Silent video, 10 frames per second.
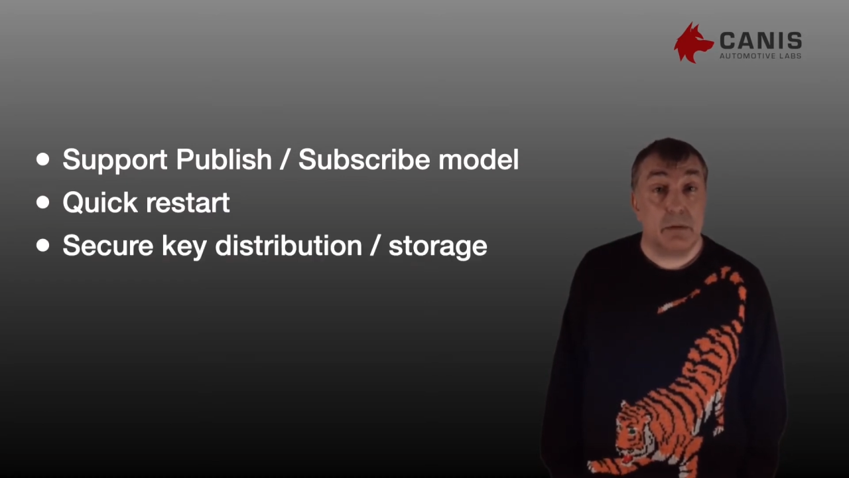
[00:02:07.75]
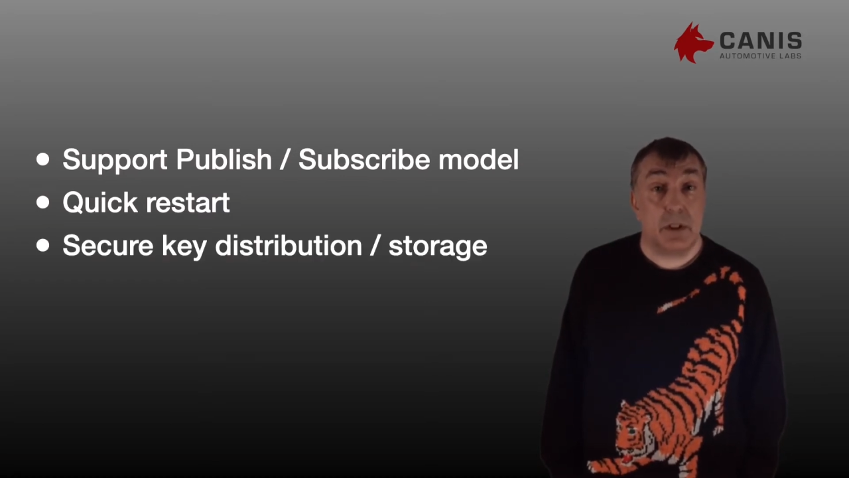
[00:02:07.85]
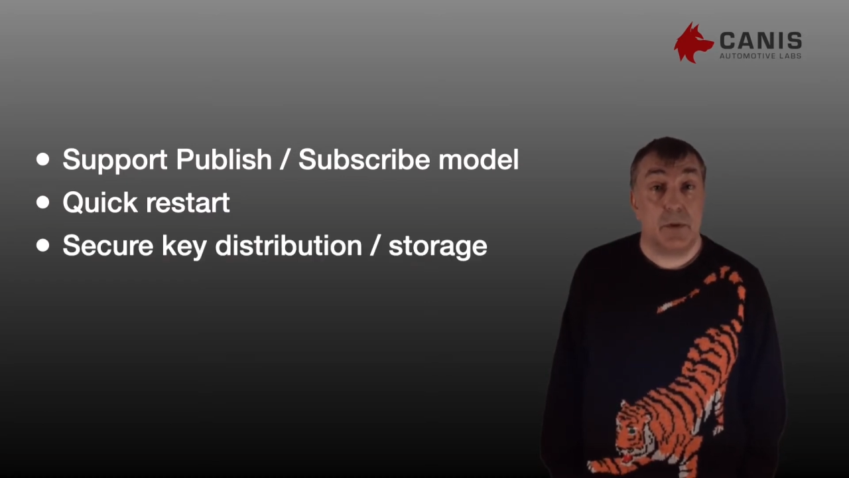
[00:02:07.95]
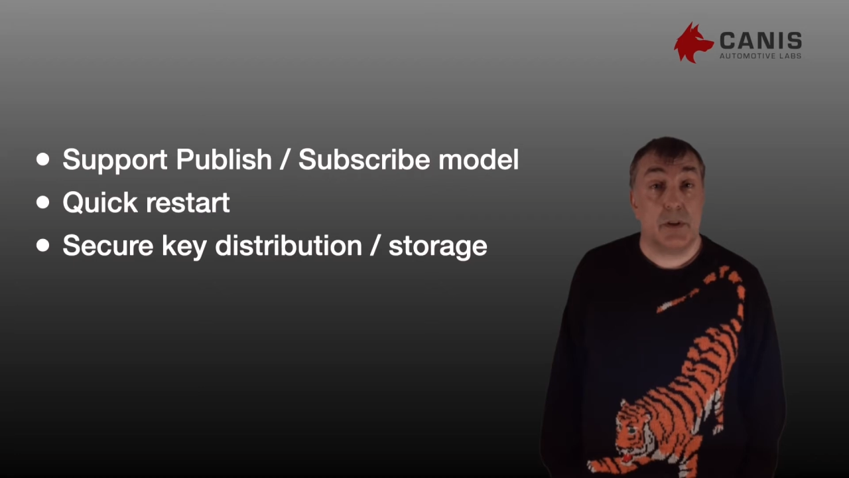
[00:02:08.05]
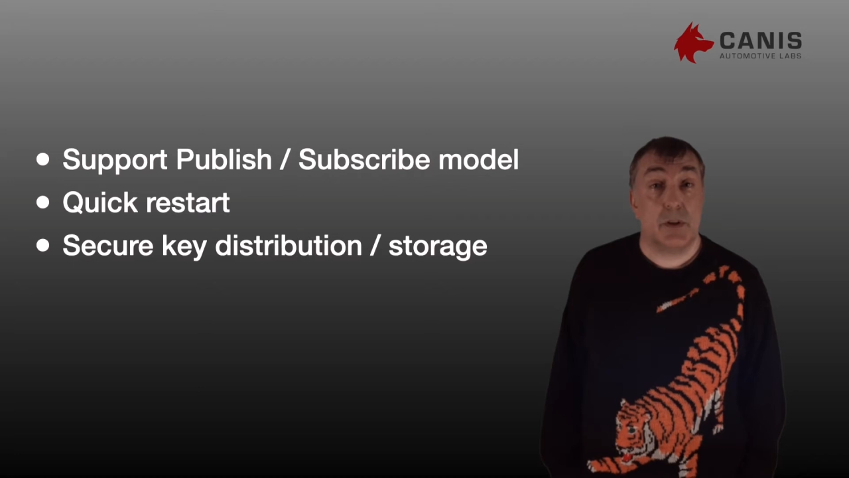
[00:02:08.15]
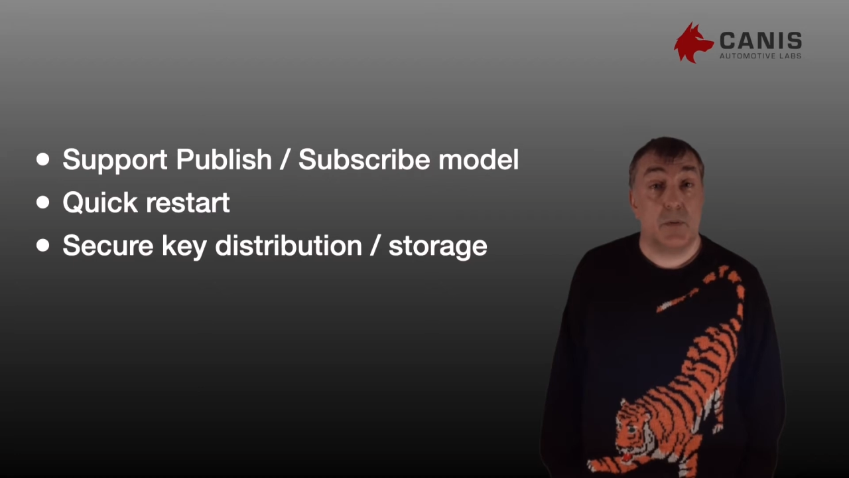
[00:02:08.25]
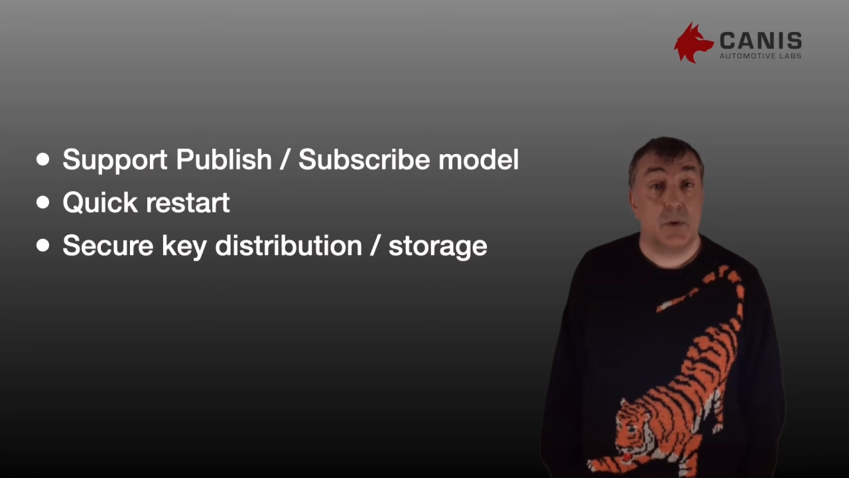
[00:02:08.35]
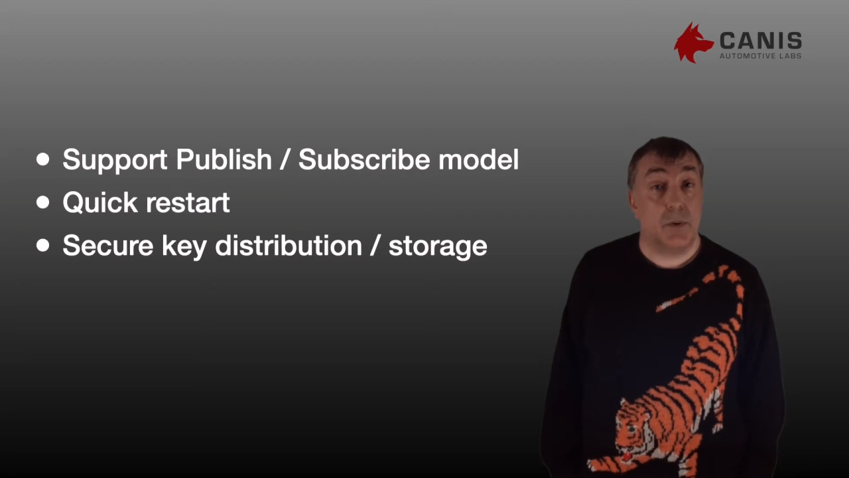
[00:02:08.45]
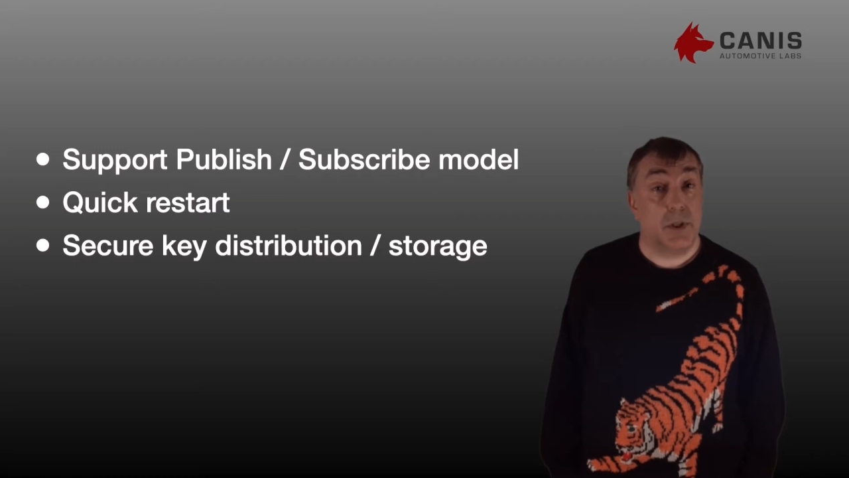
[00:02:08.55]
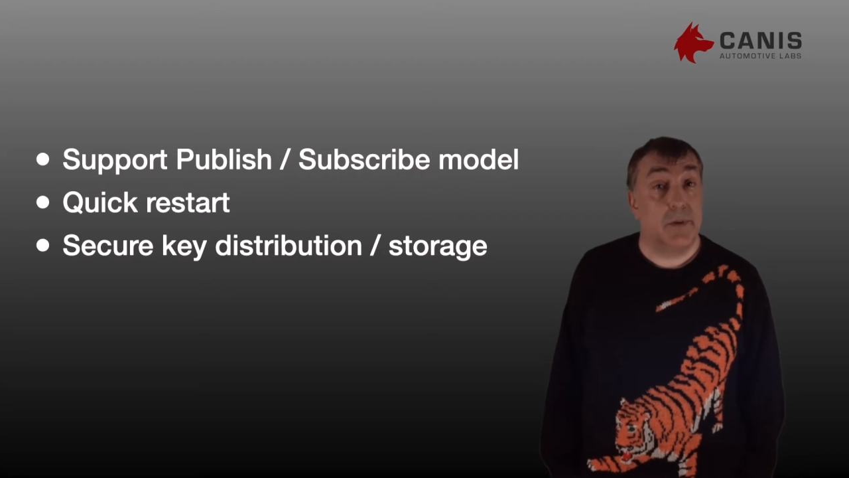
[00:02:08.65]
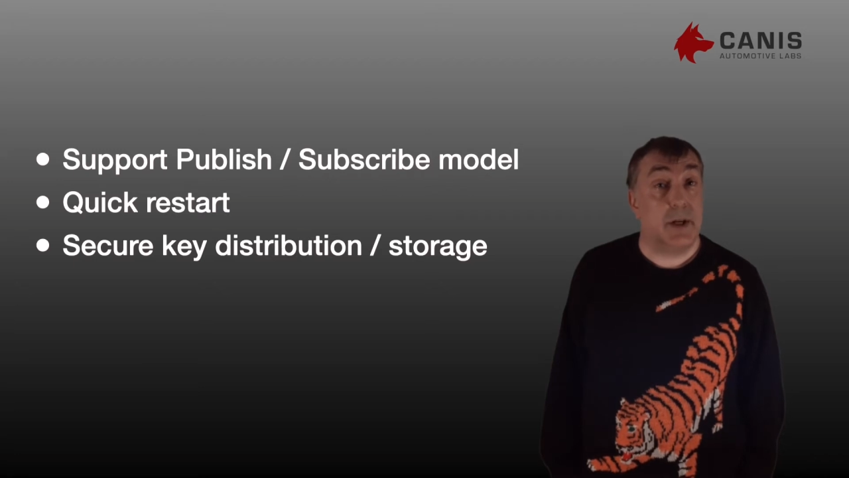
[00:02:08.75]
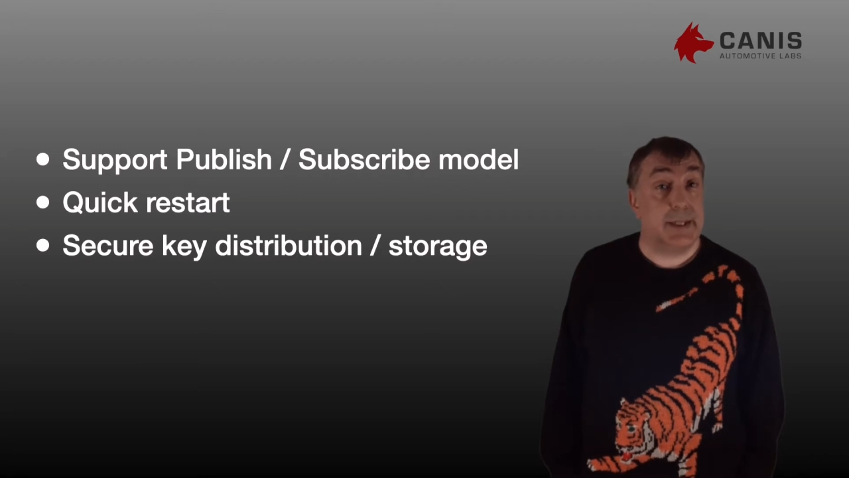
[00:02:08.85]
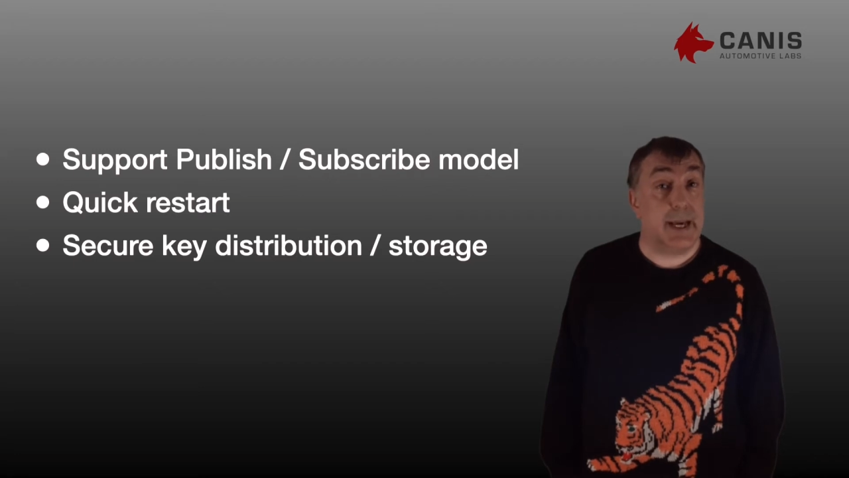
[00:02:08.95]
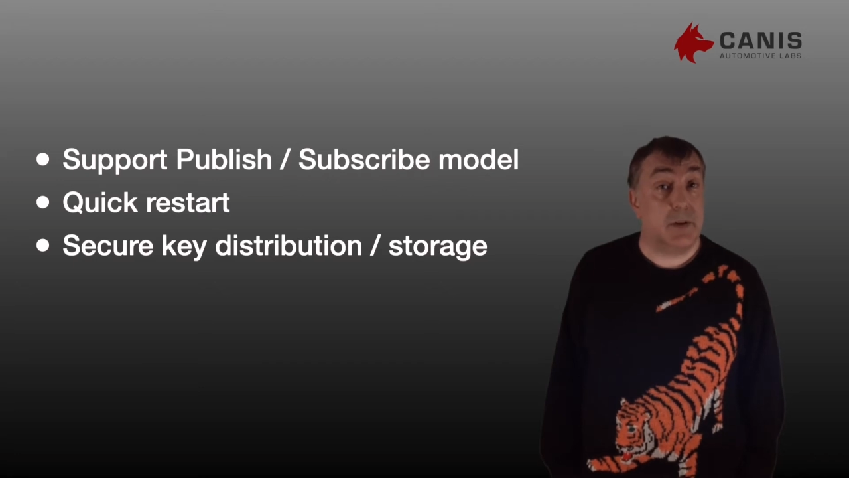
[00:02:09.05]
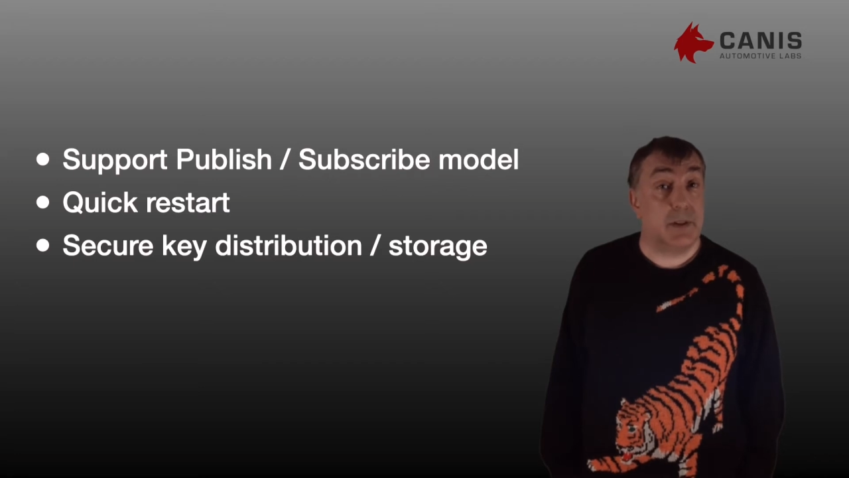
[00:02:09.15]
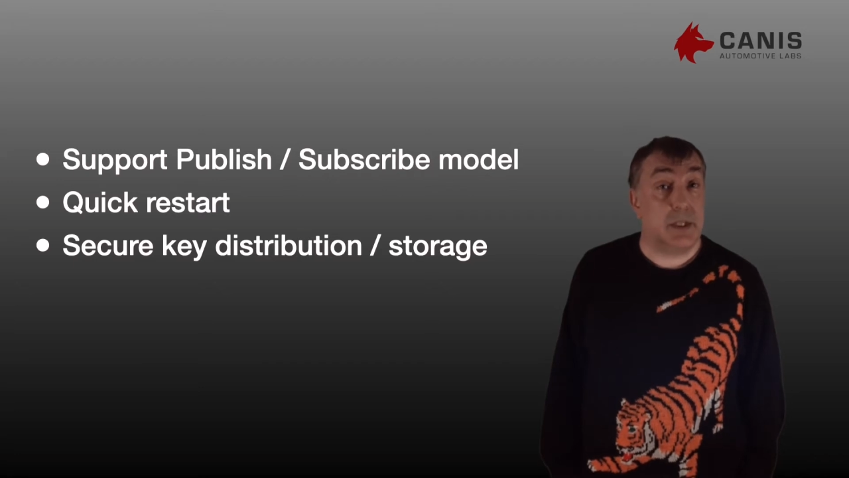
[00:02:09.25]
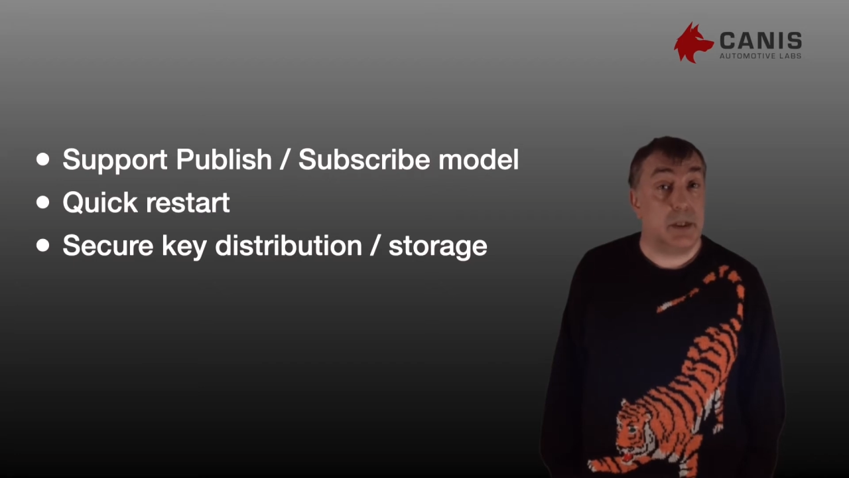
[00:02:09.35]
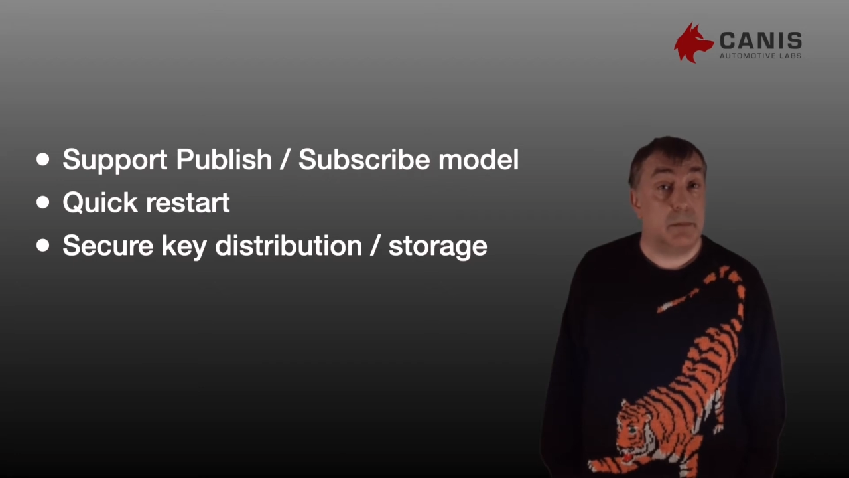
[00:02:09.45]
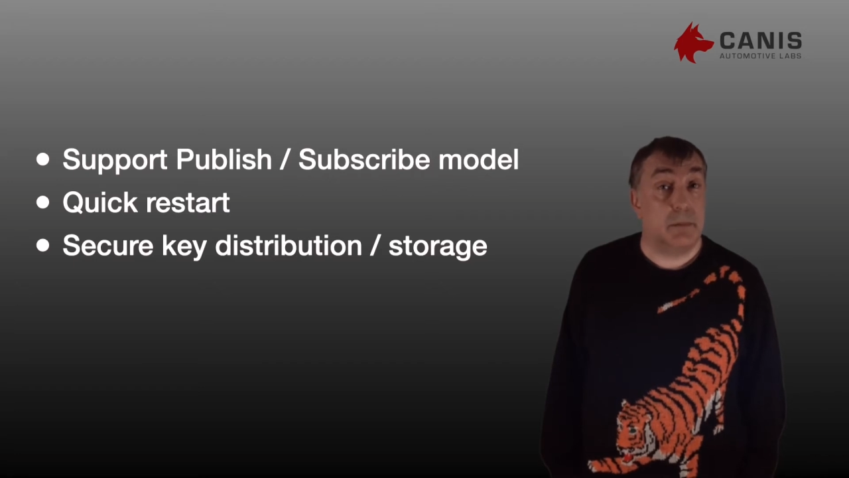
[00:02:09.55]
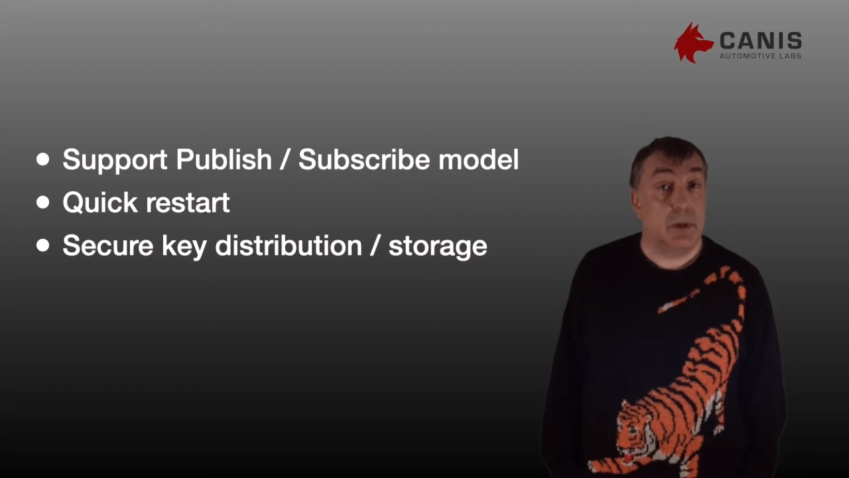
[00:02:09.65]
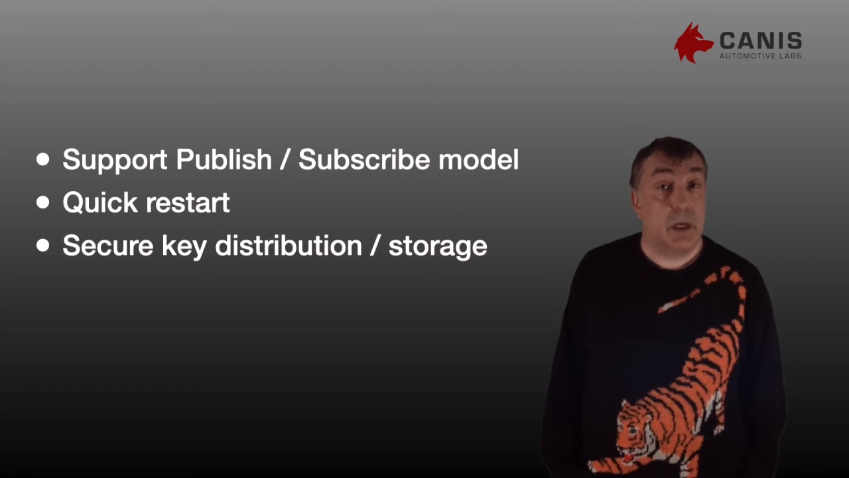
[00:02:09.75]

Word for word: so that software on the device cannot see them.